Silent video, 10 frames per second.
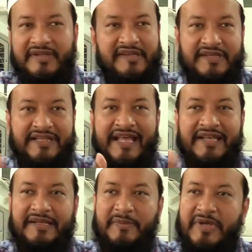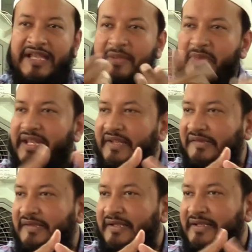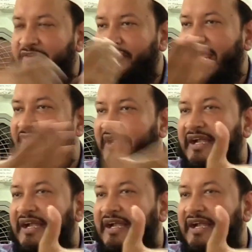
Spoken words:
He said, they are claiming this, that we have